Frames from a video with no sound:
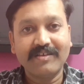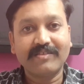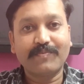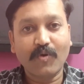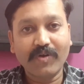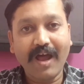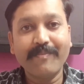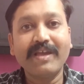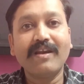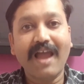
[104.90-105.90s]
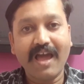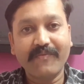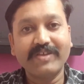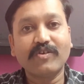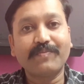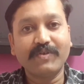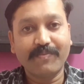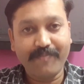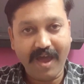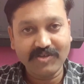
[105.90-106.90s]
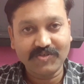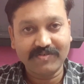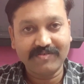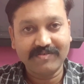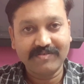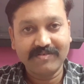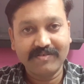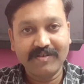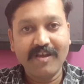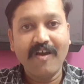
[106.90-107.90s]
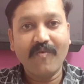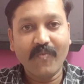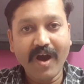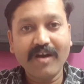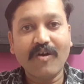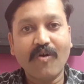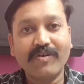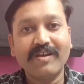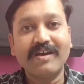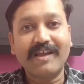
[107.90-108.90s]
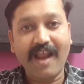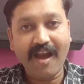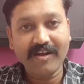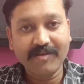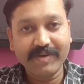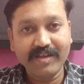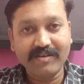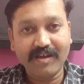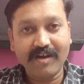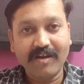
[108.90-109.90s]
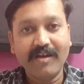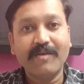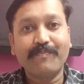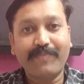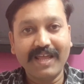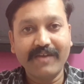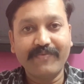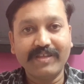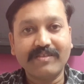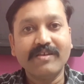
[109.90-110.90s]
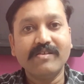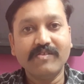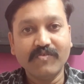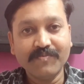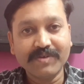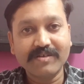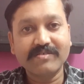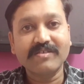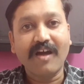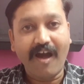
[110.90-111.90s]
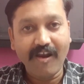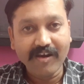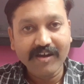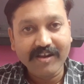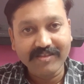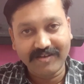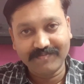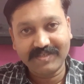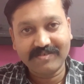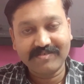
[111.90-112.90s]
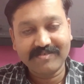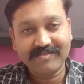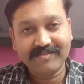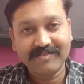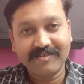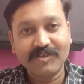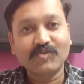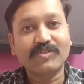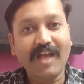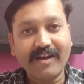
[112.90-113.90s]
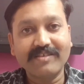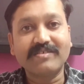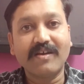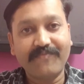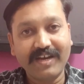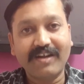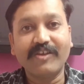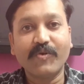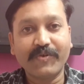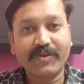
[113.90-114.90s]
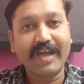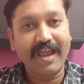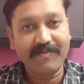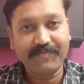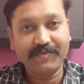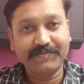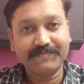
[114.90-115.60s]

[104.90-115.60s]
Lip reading: the programming language of your passion. Work on random data, play with numerous algorithms. So that is definitely going to help you.